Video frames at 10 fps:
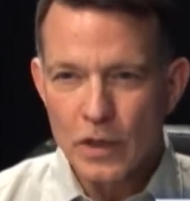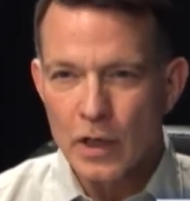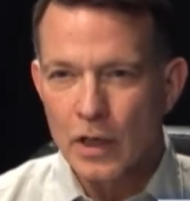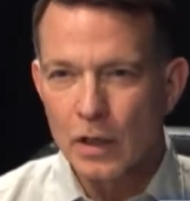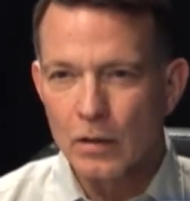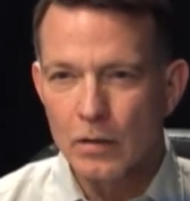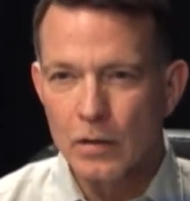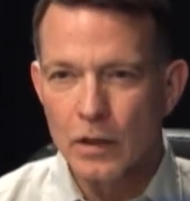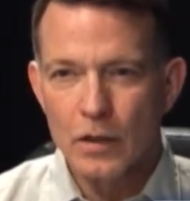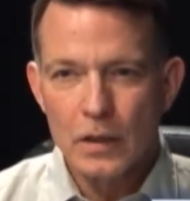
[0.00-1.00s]
seeing.
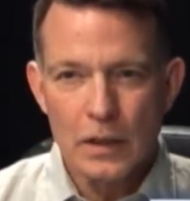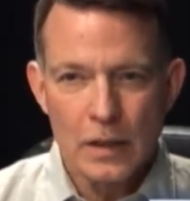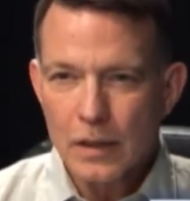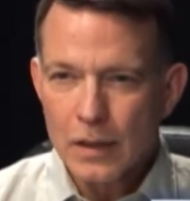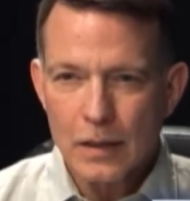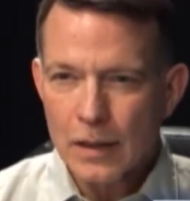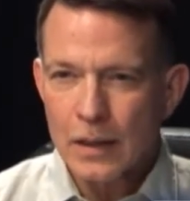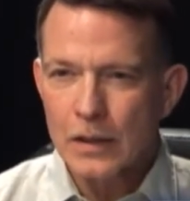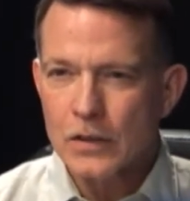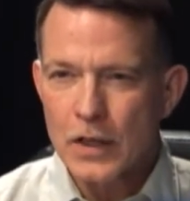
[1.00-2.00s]
Can,
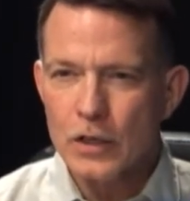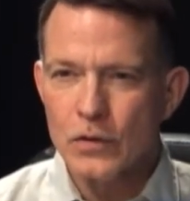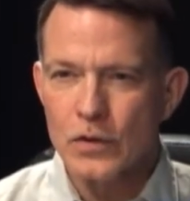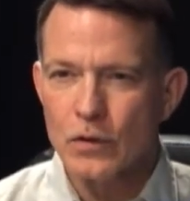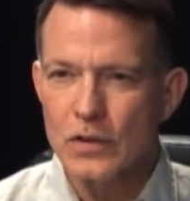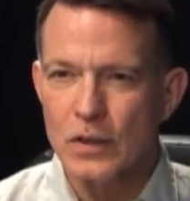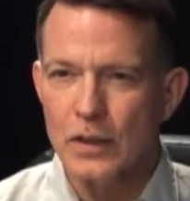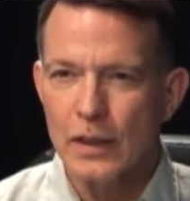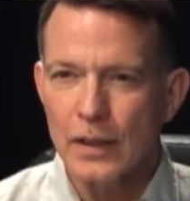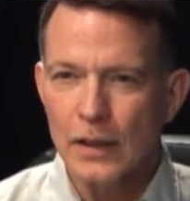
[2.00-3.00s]
can it continue
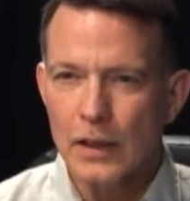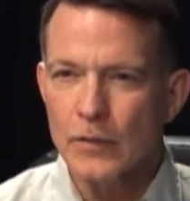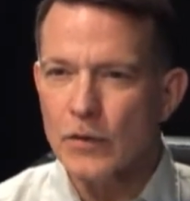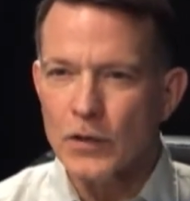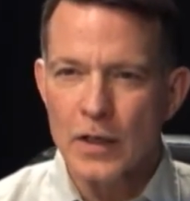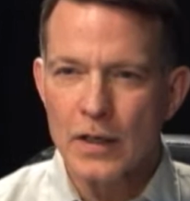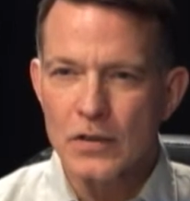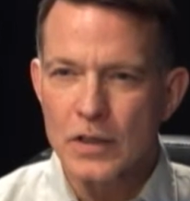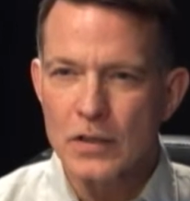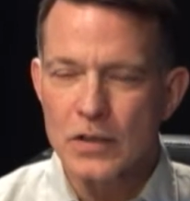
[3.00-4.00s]
seriously? even if the
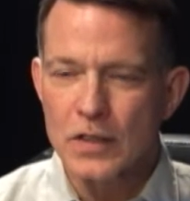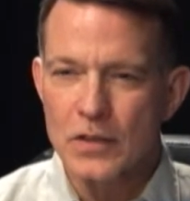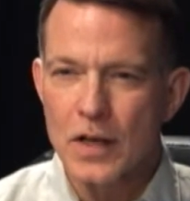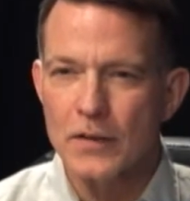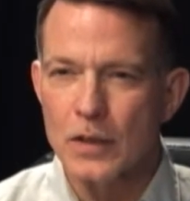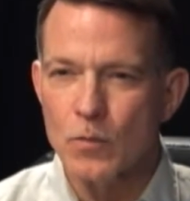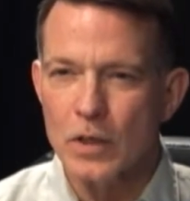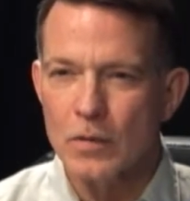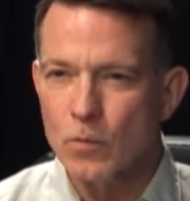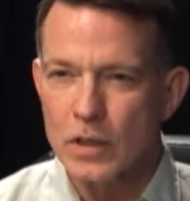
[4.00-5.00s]
United States does nothing,
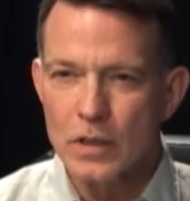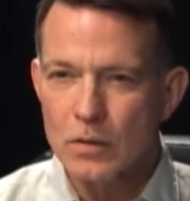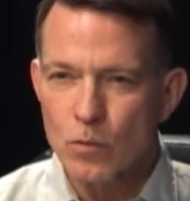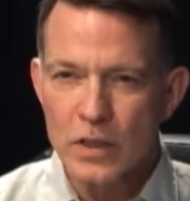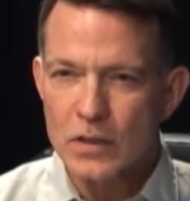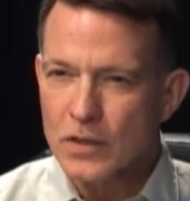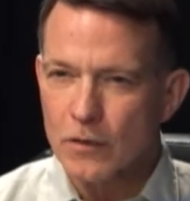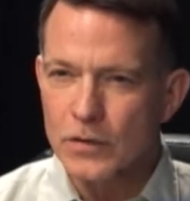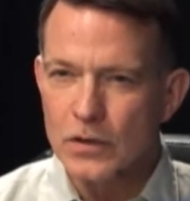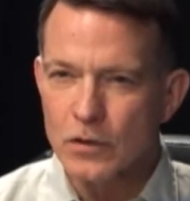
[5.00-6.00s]
would it, would it, wouldn't it
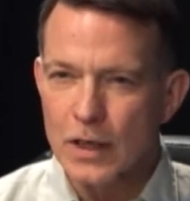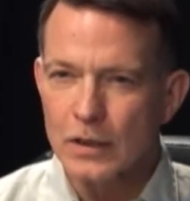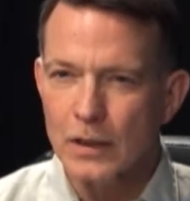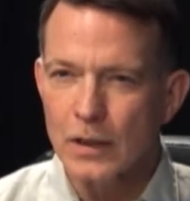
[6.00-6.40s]
self-destruct?